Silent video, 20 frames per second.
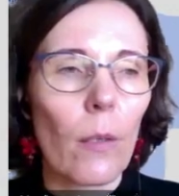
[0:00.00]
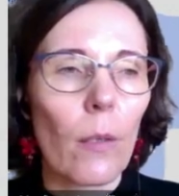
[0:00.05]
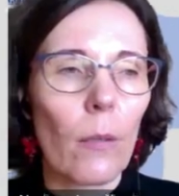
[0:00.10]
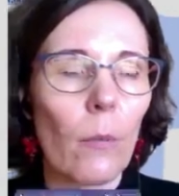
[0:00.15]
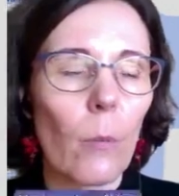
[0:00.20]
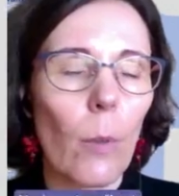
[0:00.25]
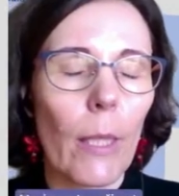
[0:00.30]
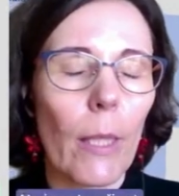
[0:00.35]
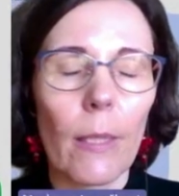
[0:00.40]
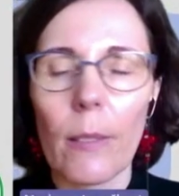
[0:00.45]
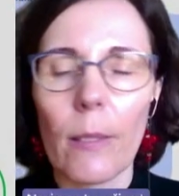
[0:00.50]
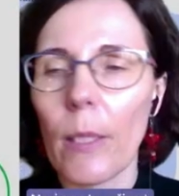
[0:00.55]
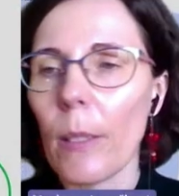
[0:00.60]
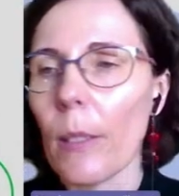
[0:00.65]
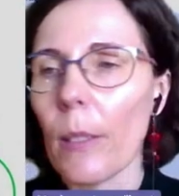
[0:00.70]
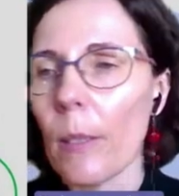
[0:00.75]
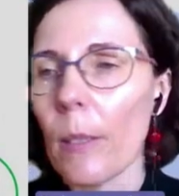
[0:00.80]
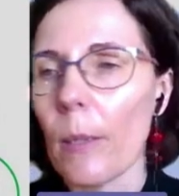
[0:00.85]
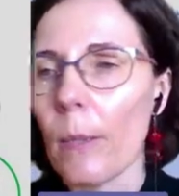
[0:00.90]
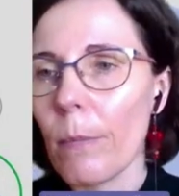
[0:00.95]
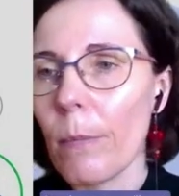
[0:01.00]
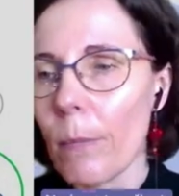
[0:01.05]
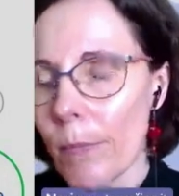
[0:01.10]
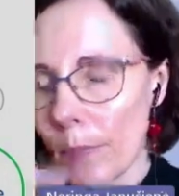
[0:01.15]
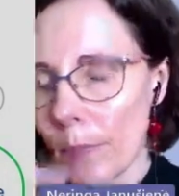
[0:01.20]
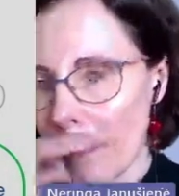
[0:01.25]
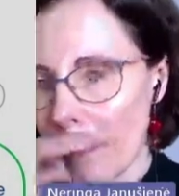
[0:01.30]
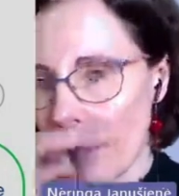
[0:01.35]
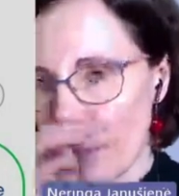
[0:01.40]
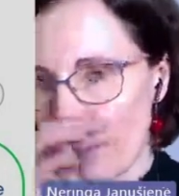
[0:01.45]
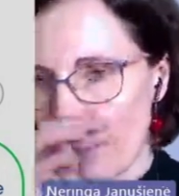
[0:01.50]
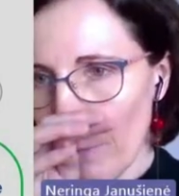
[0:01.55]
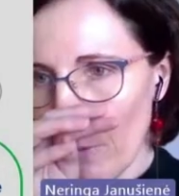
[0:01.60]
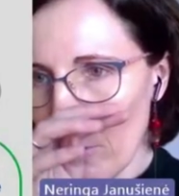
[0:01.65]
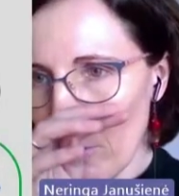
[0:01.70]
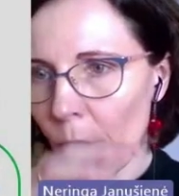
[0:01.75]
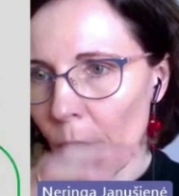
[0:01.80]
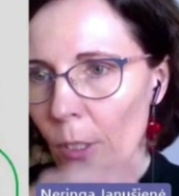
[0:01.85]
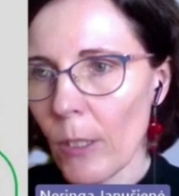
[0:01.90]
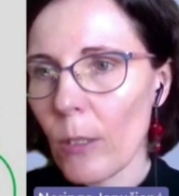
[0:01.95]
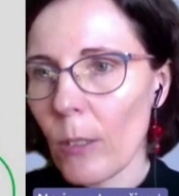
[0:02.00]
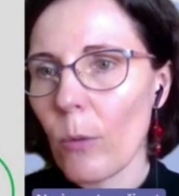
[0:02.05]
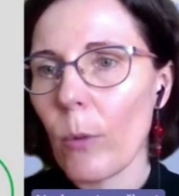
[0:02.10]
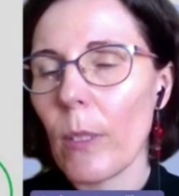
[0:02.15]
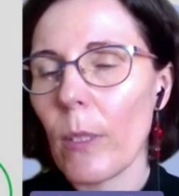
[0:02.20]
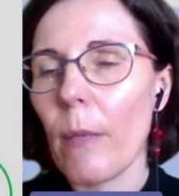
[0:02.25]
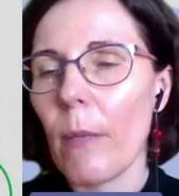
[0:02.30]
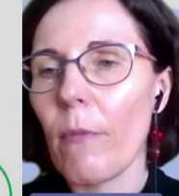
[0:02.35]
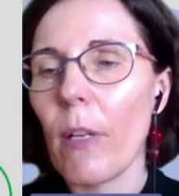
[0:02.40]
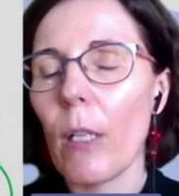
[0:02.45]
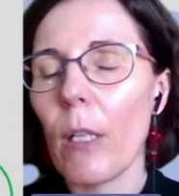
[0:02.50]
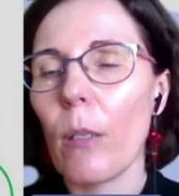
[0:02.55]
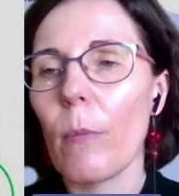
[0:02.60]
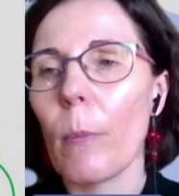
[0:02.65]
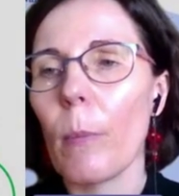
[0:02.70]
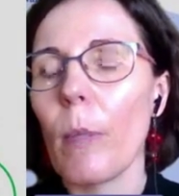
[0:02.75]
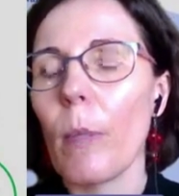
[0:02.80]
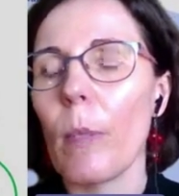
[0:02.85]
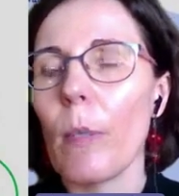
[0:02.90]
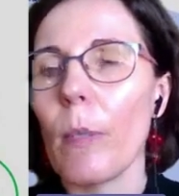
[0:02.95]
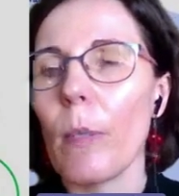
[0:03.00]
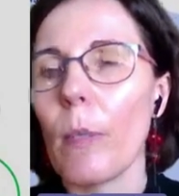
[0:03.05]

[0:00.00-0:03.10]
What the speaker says: when the similar projects were developed,